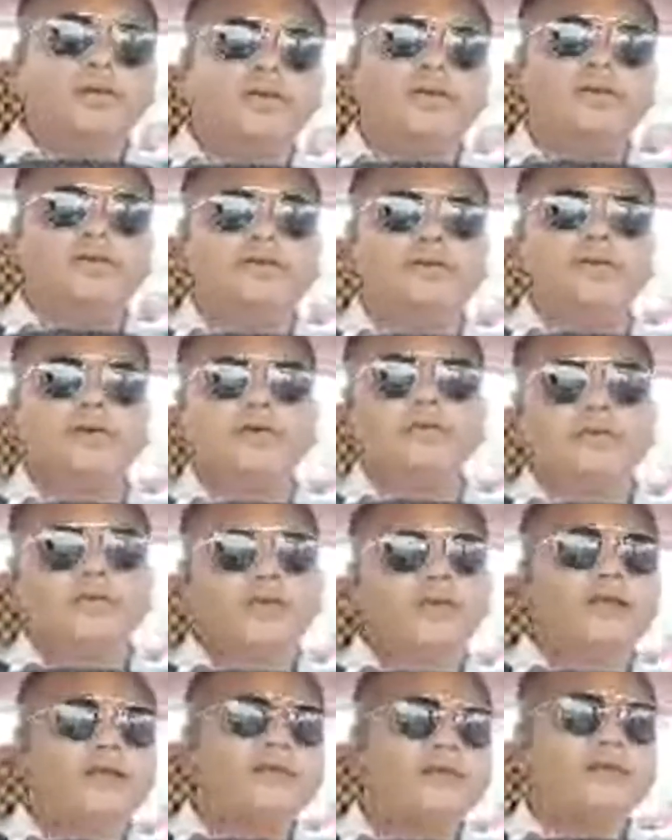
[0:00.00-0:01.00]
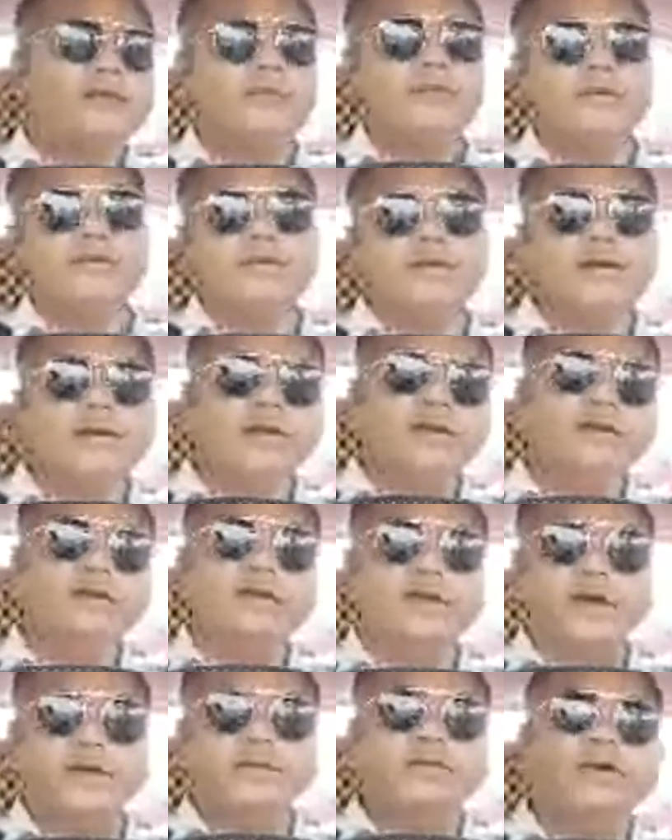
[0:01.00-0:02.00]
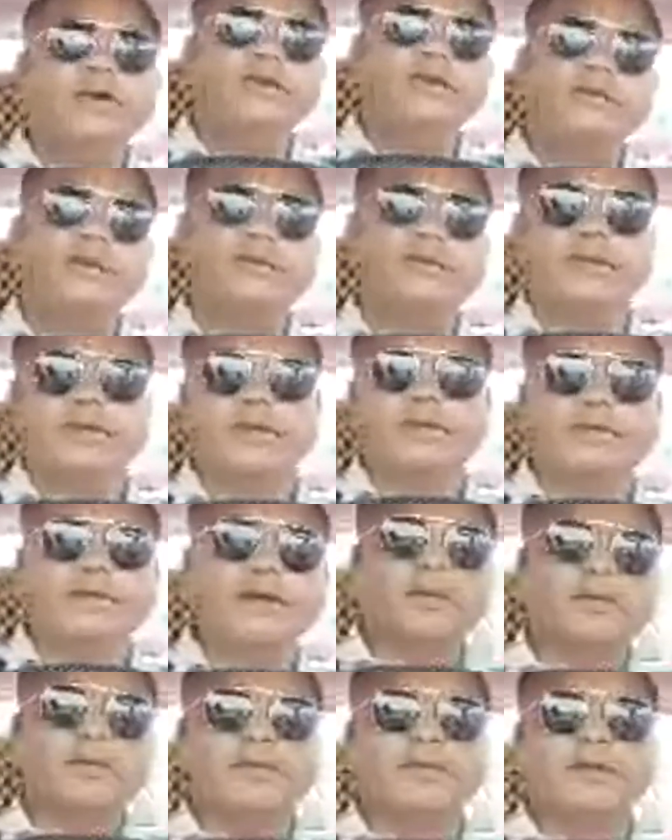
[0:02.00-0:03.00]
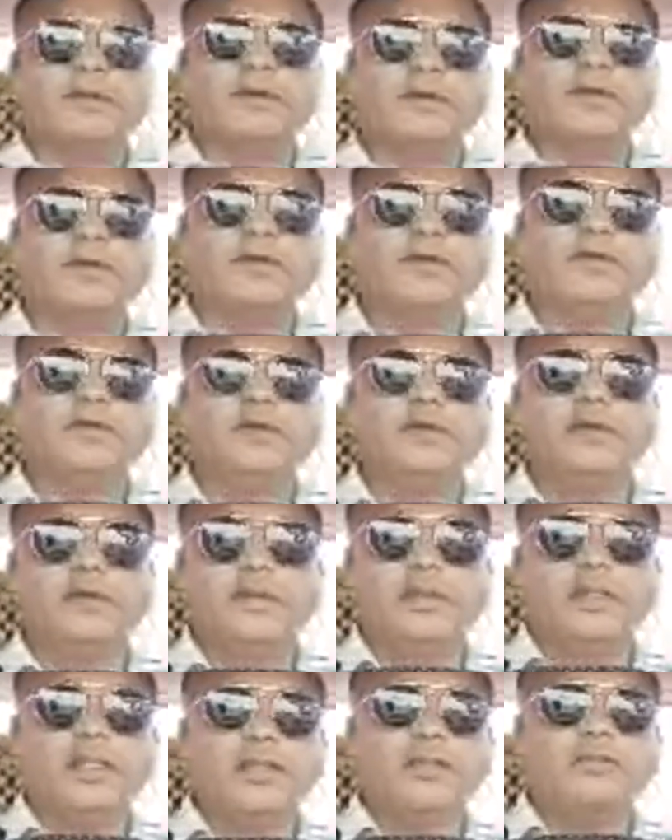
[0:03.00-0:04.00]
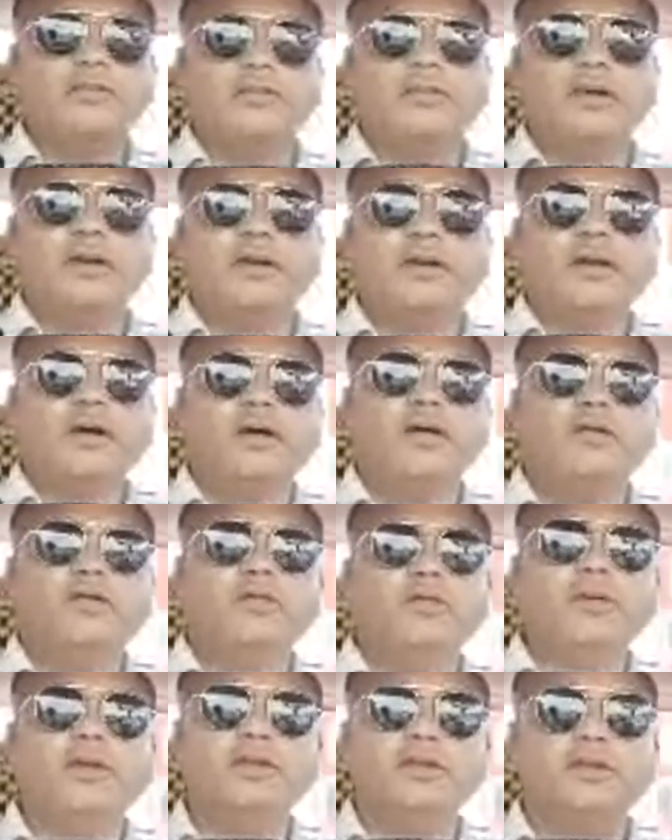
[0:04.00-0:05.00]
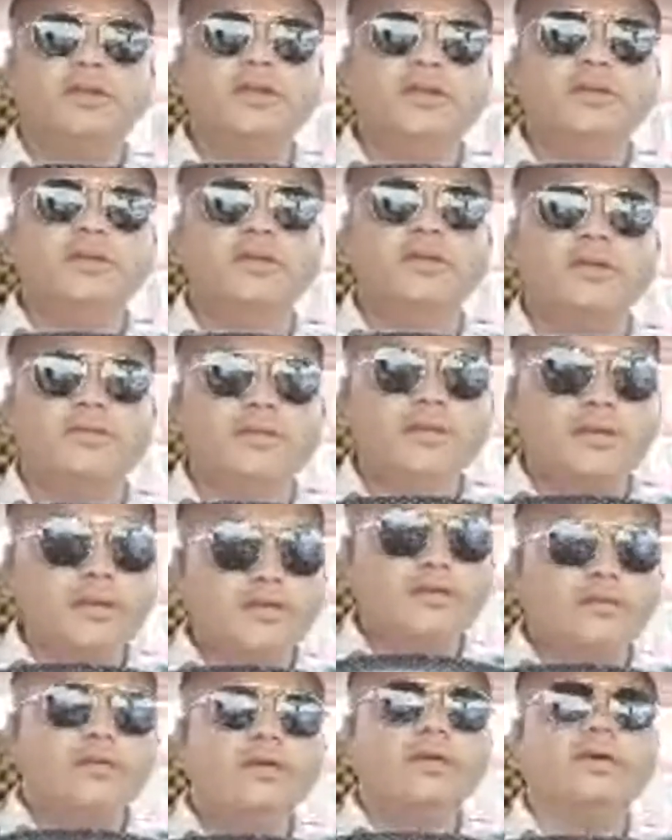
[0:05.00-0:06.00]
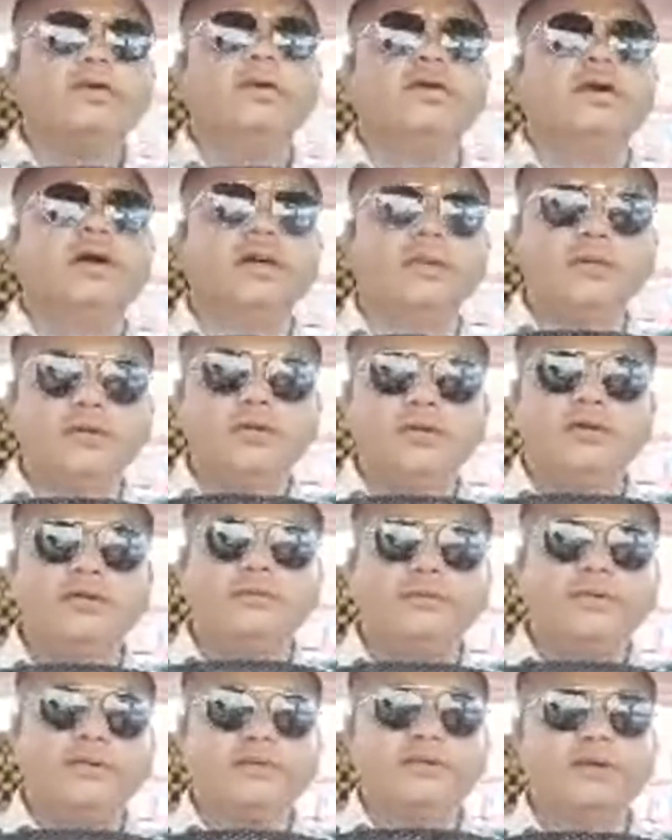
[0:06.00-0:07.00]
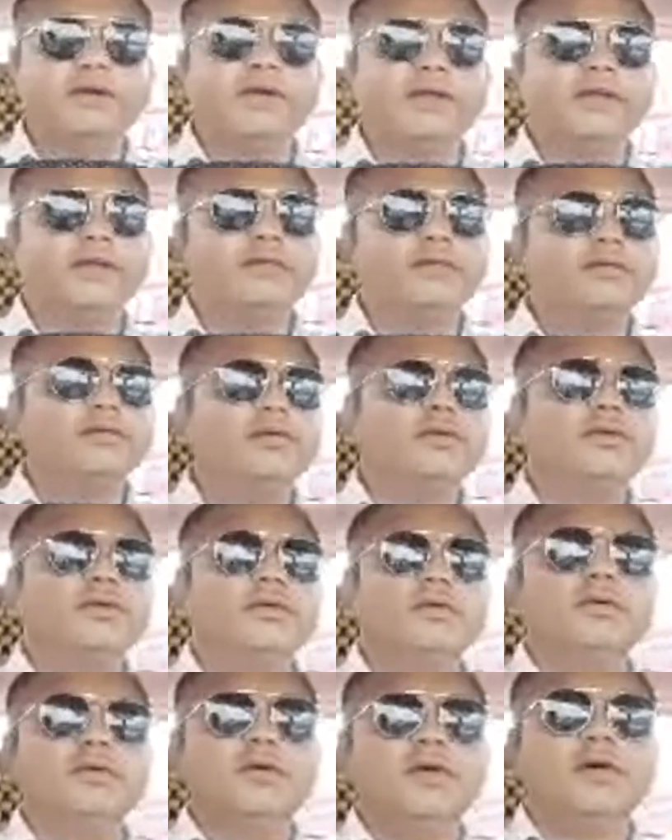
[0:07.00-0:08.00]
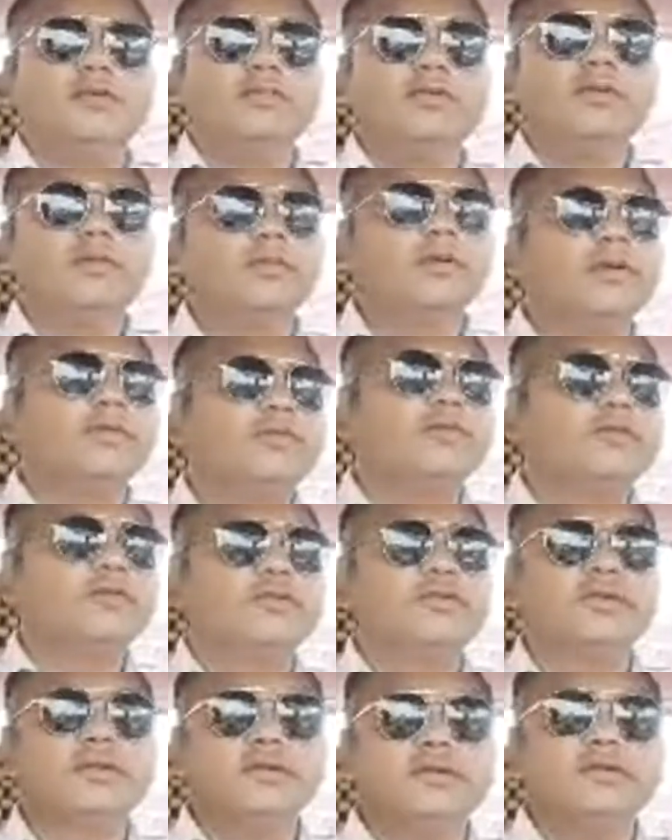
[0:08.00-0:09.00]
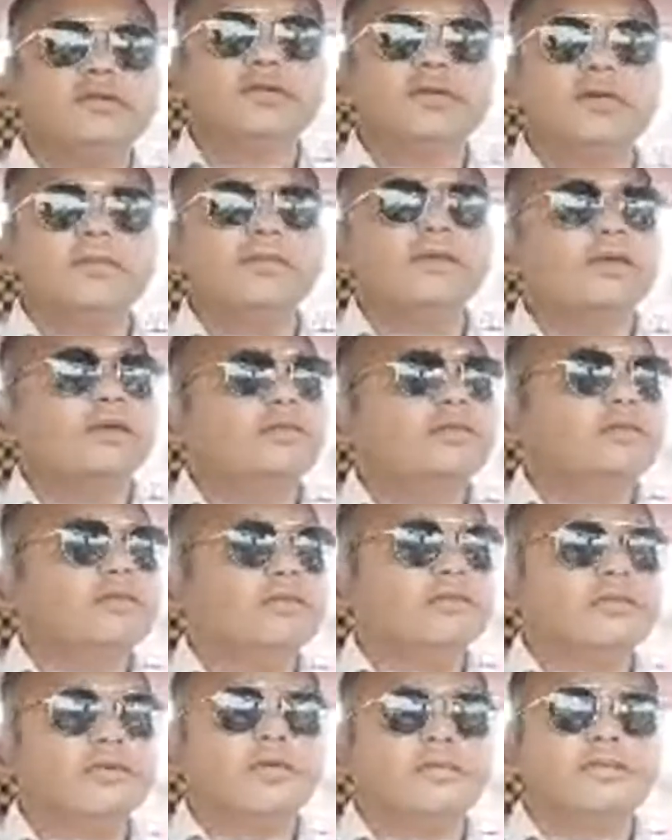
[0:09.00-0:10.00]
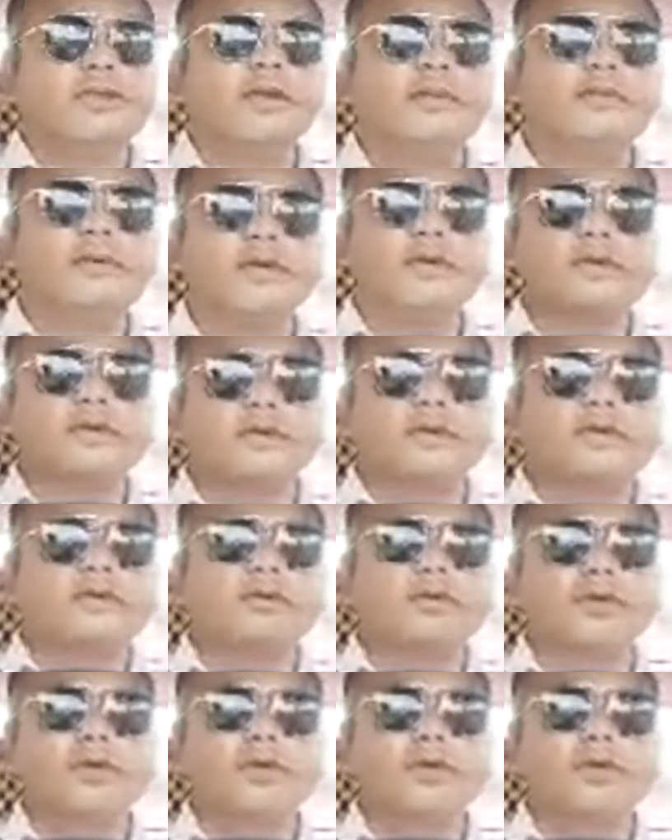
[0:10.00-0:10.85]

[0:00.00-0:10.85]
one of the lesser percentage, I won't remember the exact percentage, but now domain 3 is having a good amount of percentage of of number of questions coming from that particular domain.